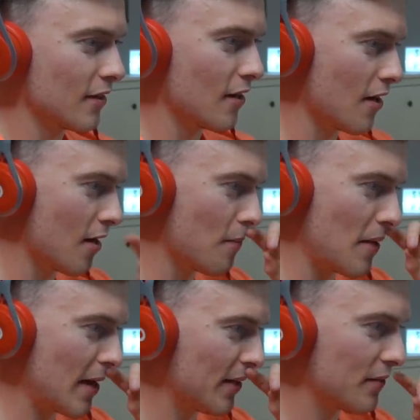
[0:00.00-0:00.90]
Oh
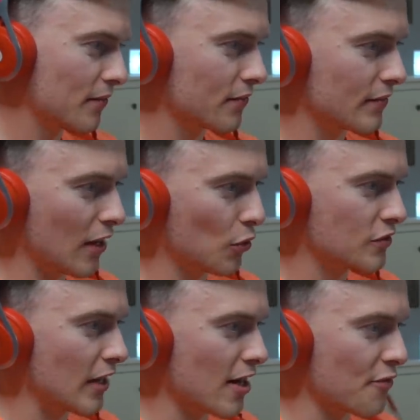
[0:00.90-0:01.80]
man, that looks
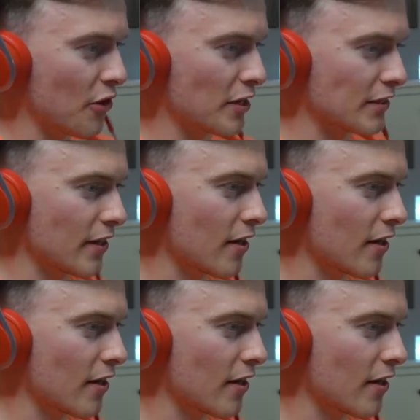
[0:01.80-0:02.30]
terrifying in there.